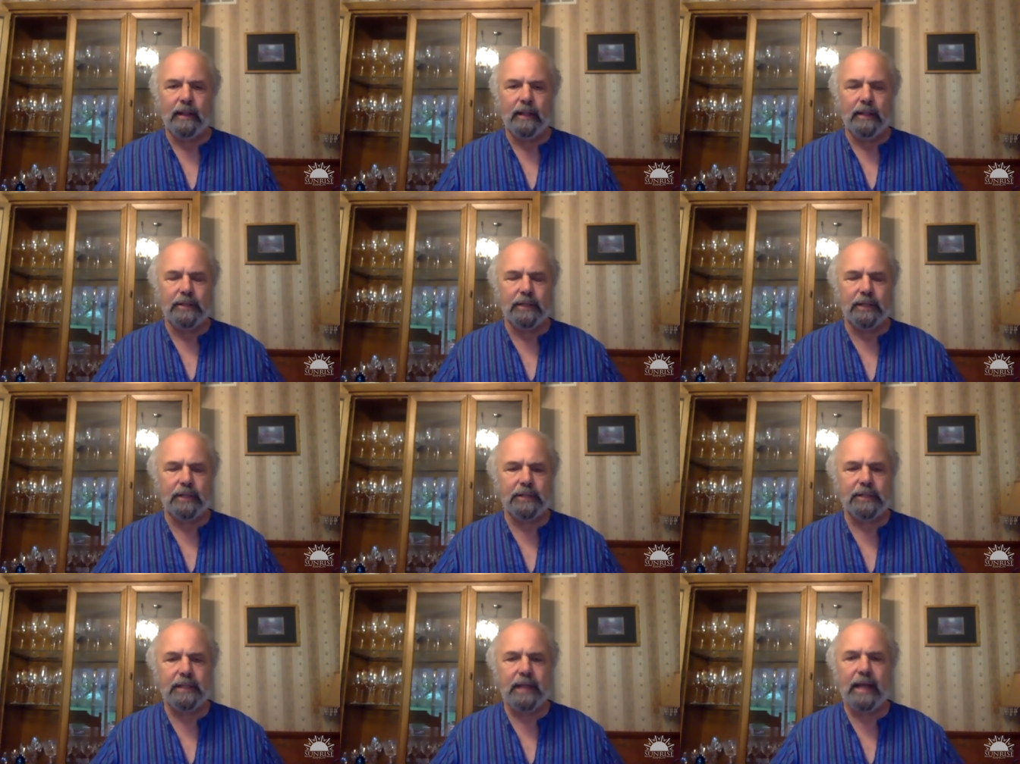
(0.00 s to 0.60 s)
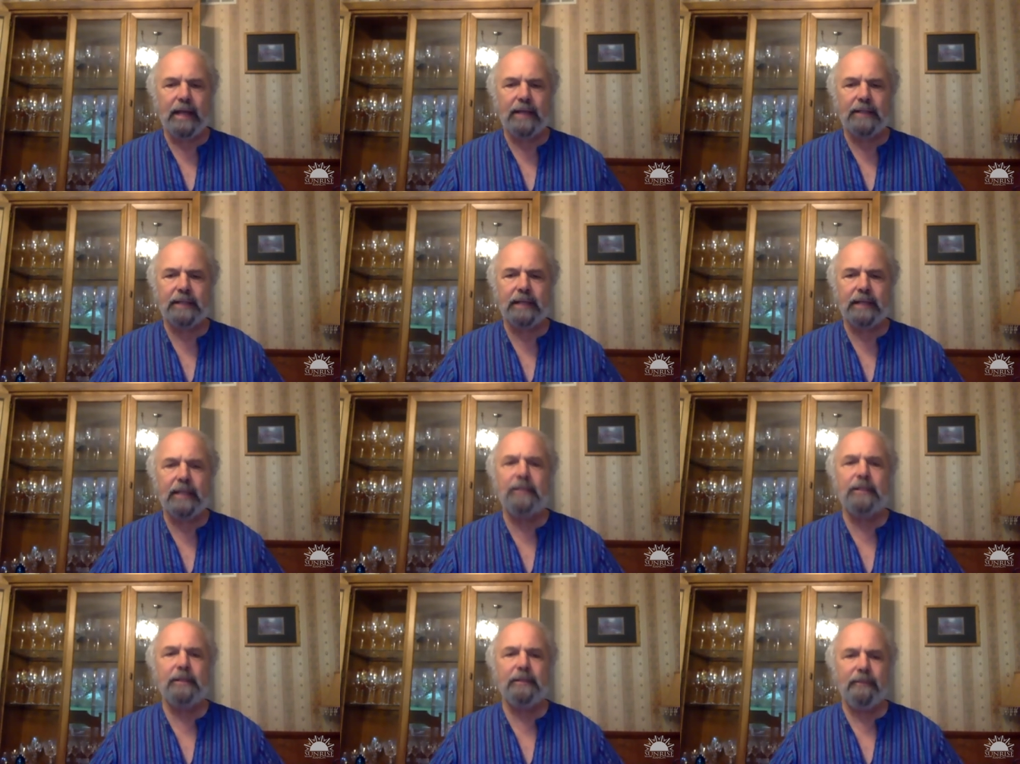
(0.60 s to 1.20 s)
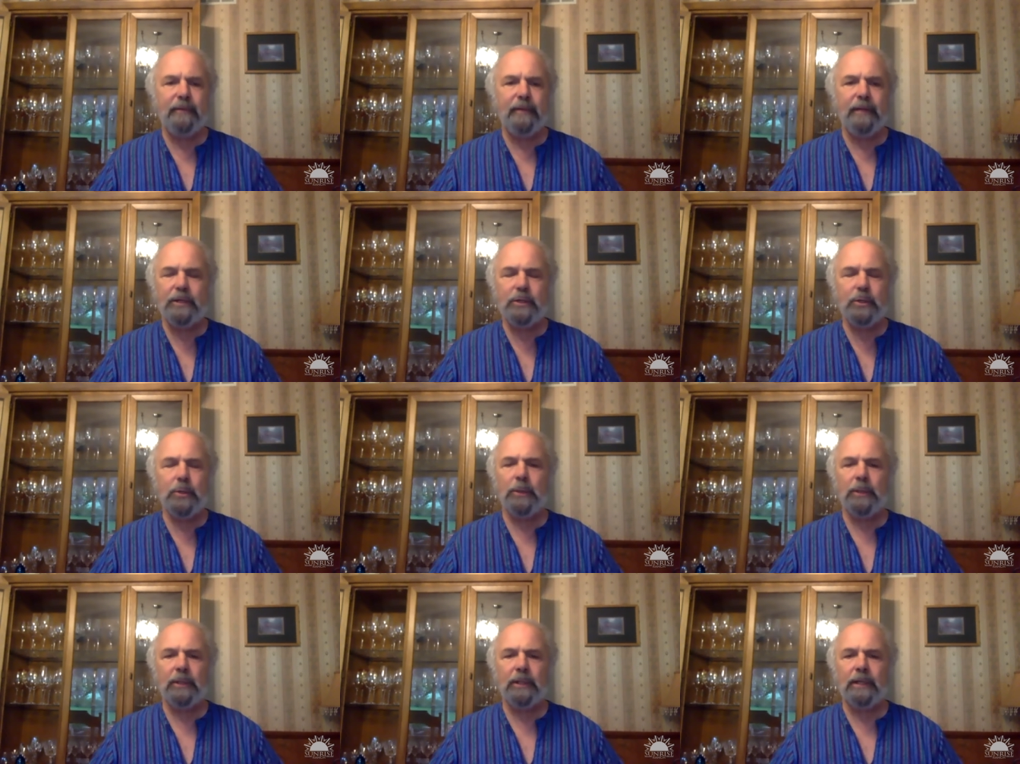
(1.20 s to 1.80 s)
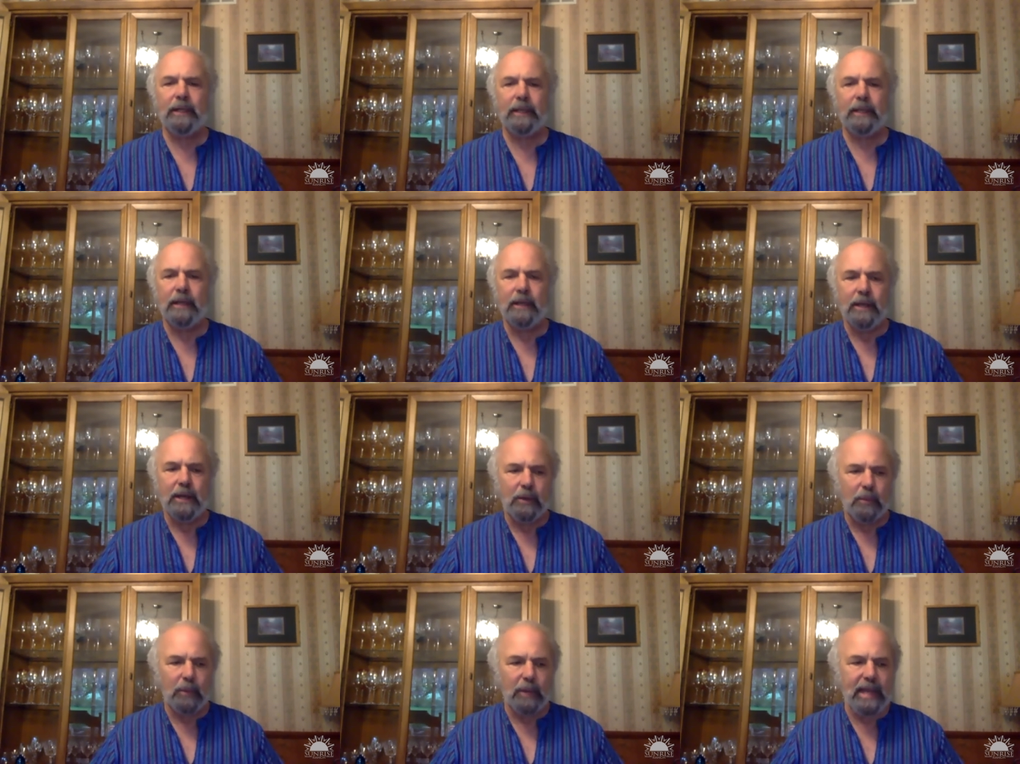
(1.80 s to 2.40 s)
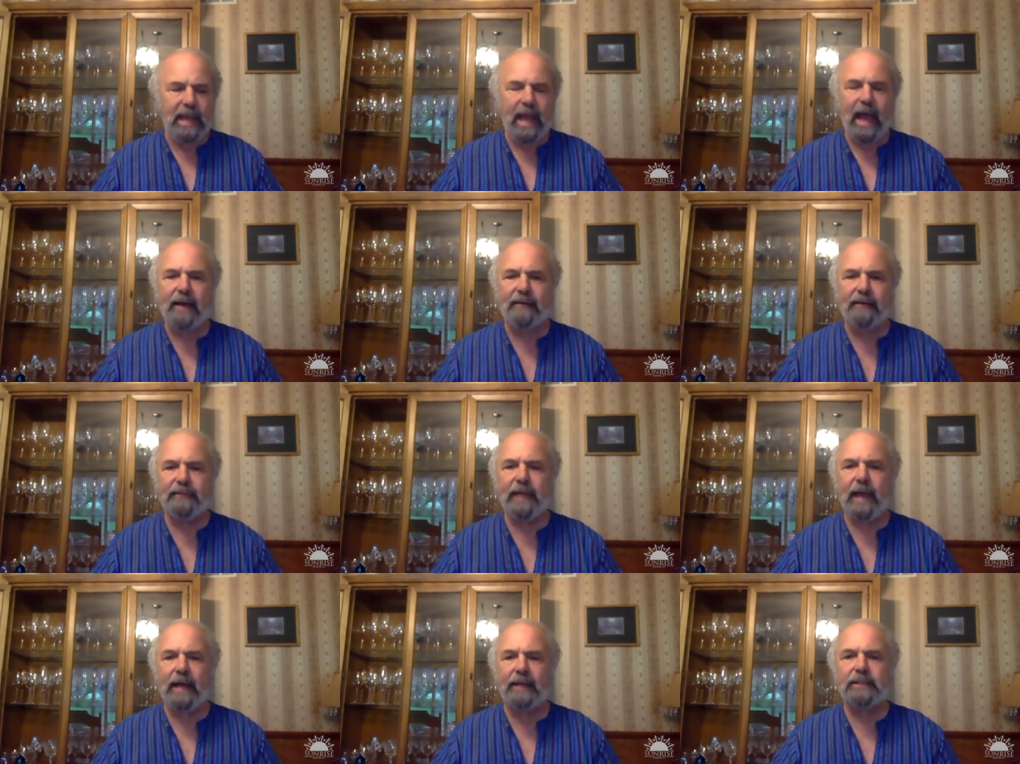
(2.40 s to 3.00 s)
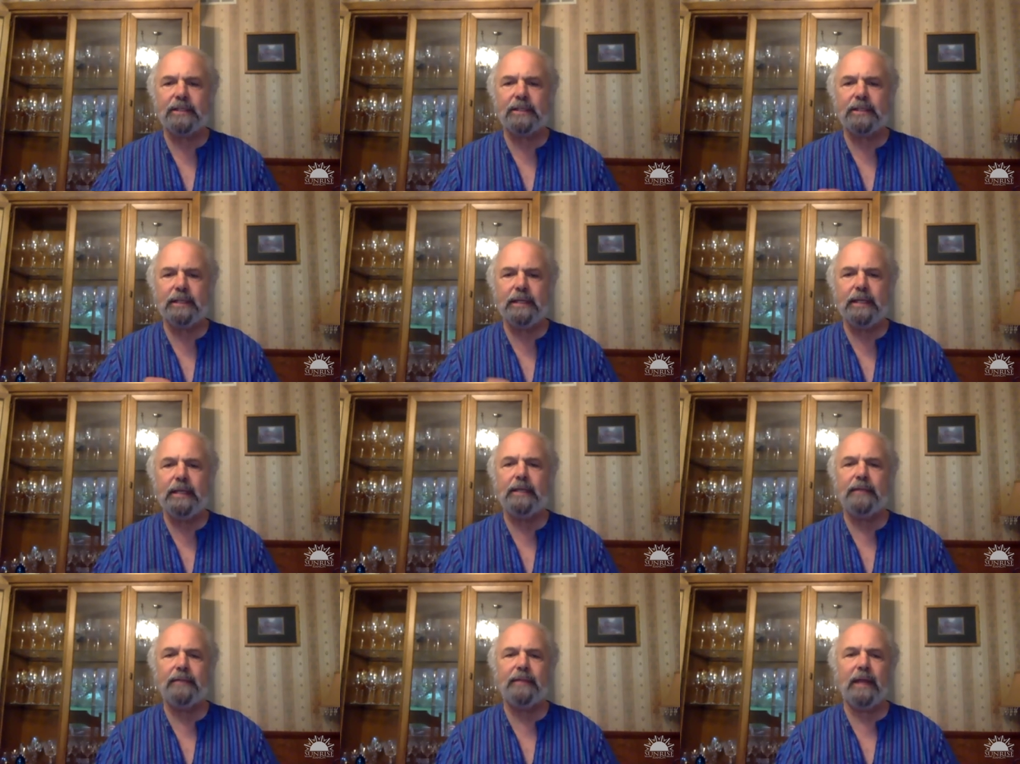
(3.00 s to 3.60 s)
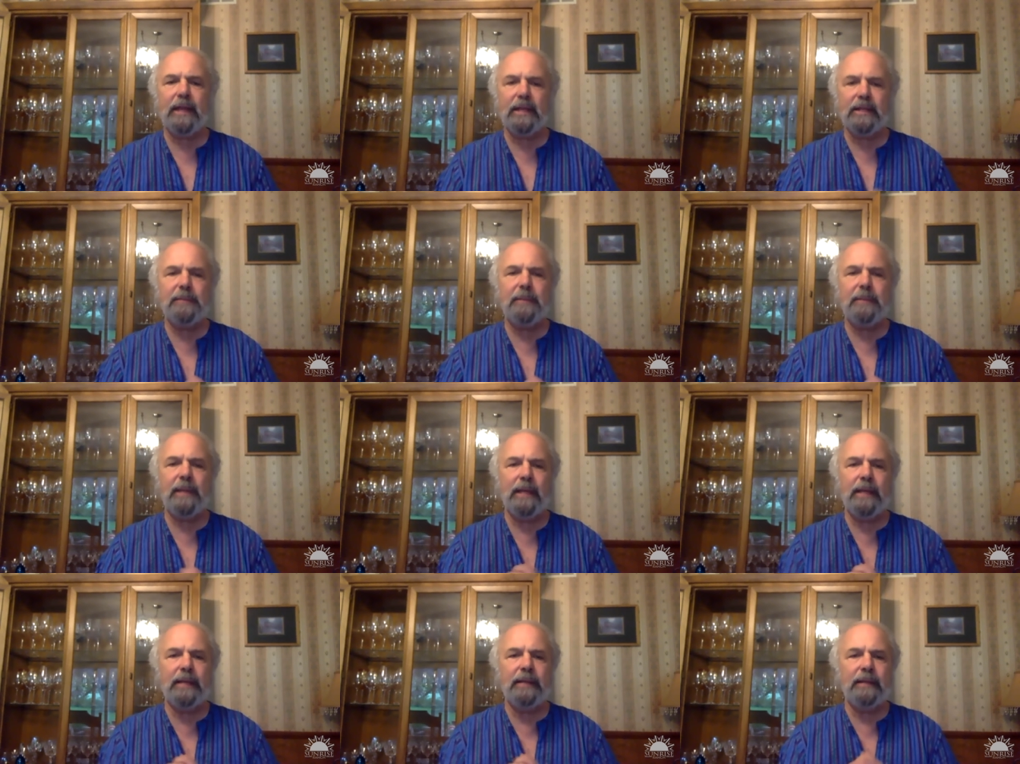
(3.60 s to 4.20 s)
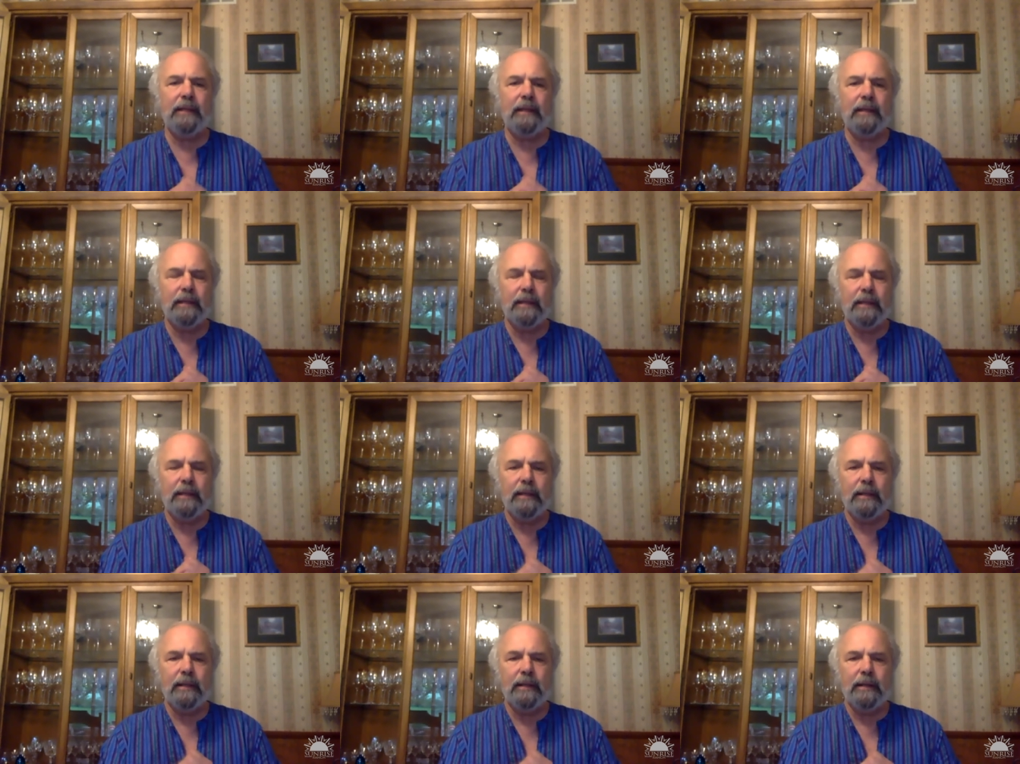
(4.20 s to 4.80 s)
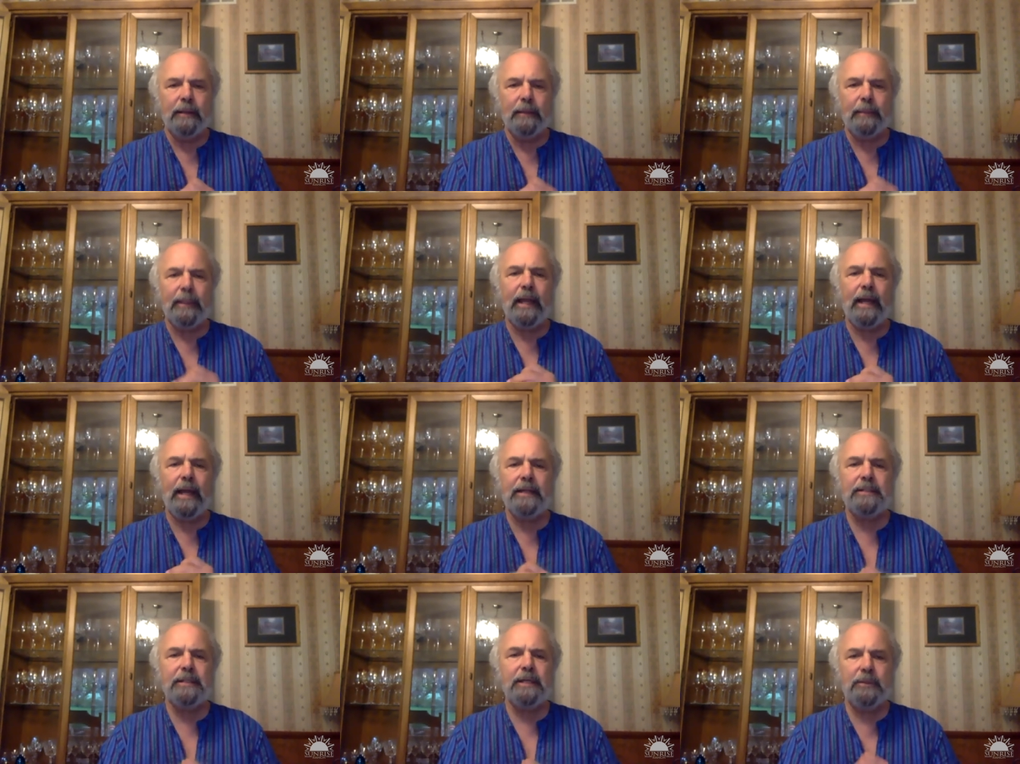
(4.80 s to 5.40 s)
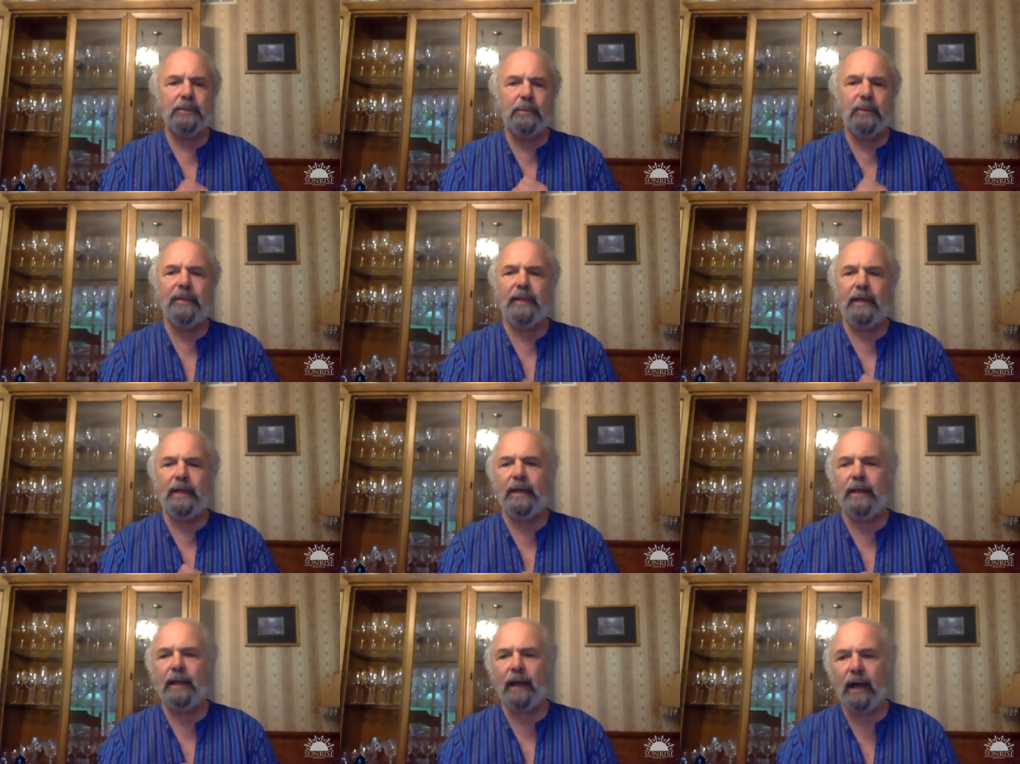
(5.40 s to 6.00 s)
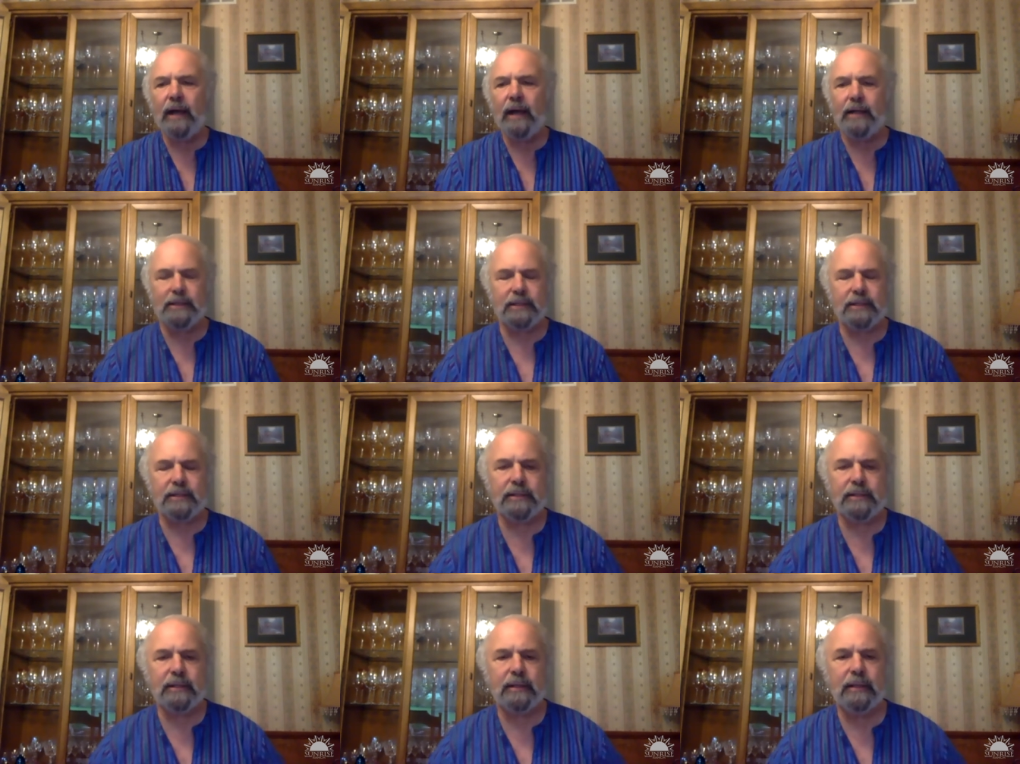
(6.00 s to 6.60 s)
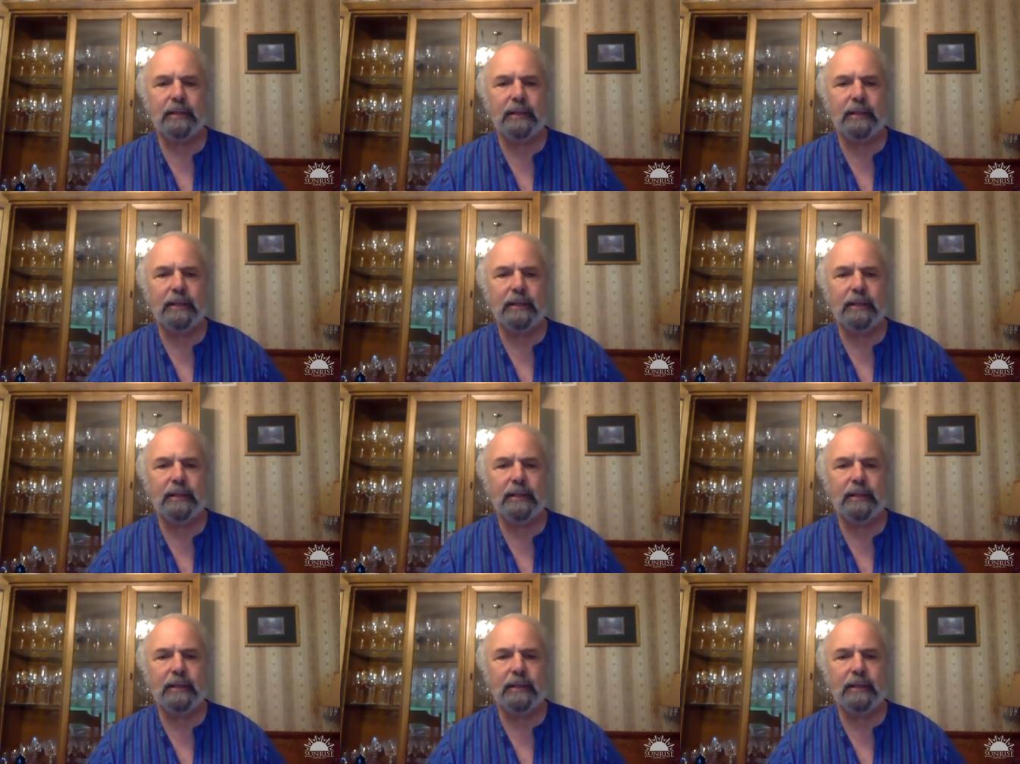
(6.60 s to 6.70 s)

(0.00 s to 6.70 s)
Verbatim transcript: Just as individually we have that seed that has been planted within us,